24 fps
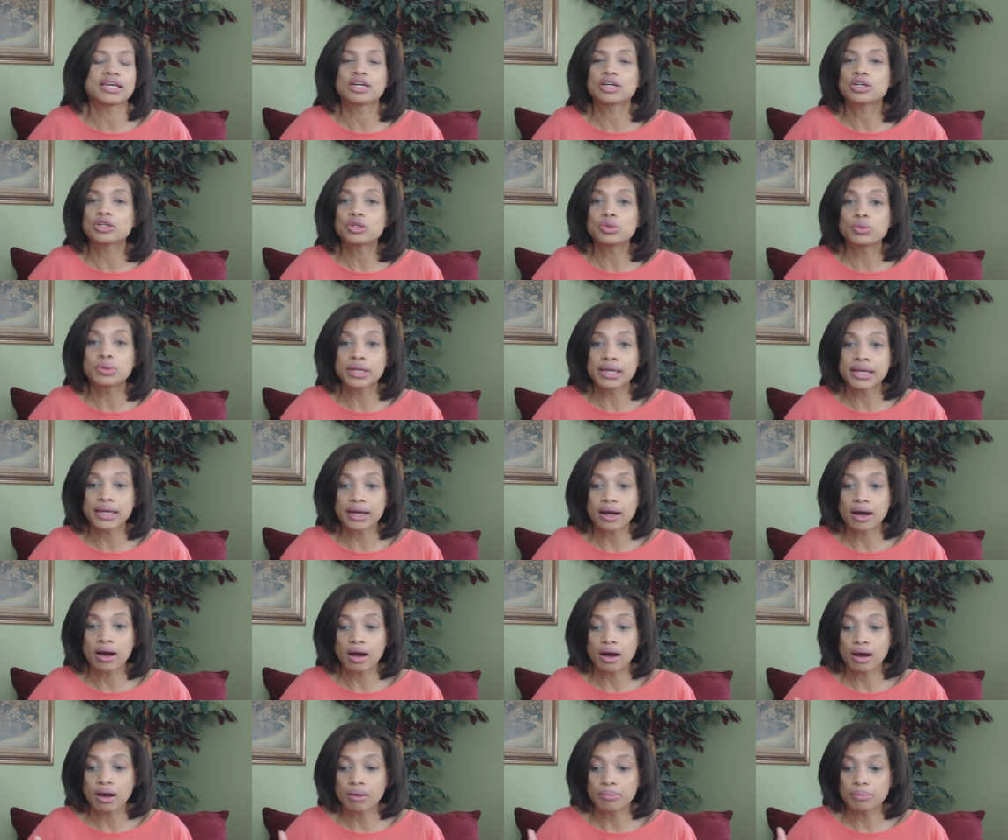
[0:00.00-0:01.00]
including
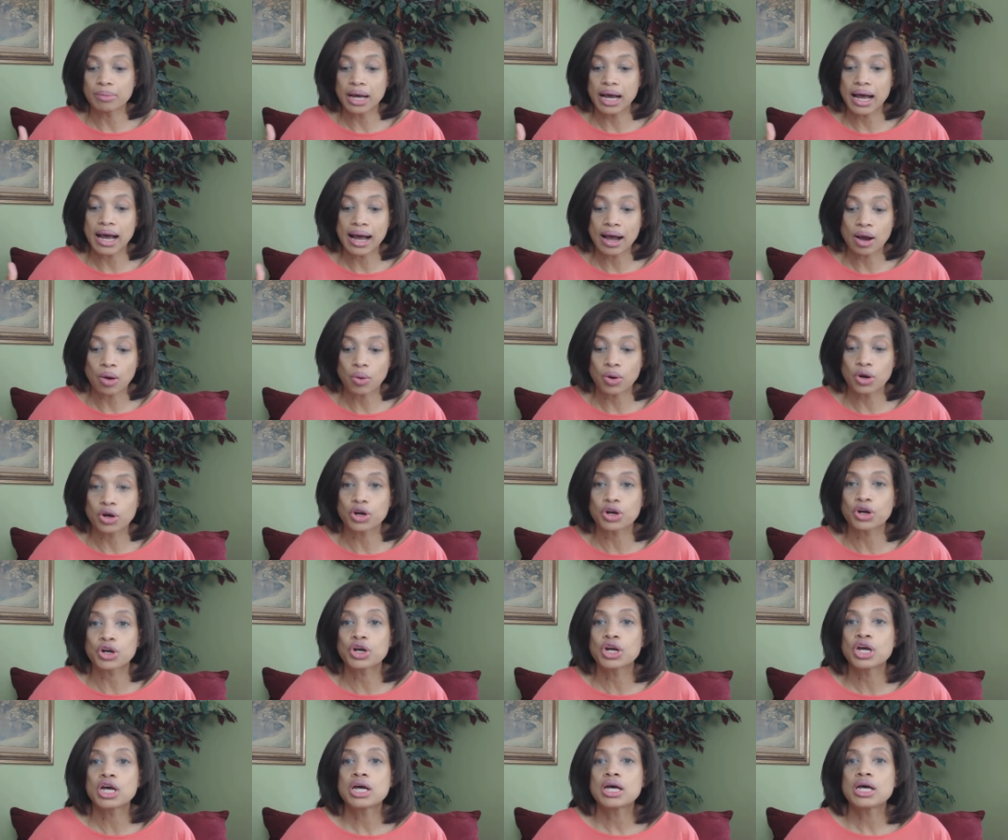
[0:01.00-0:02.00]
um,
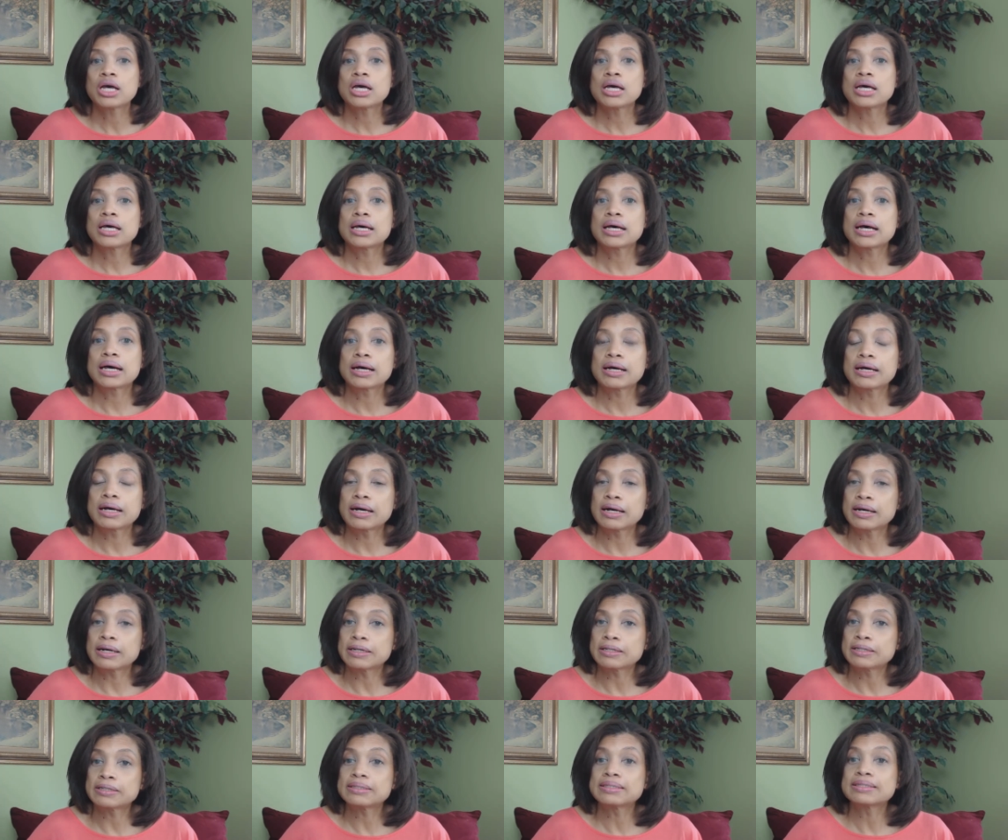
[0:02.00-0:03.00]
our
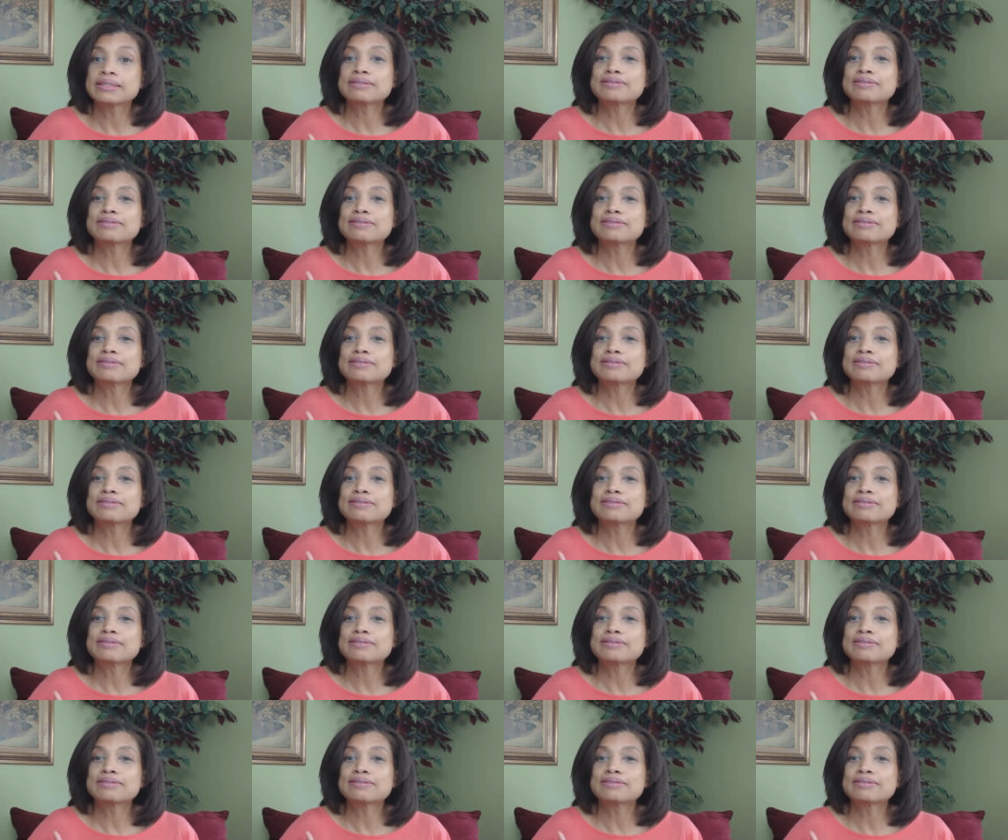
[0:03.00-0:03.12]
uh,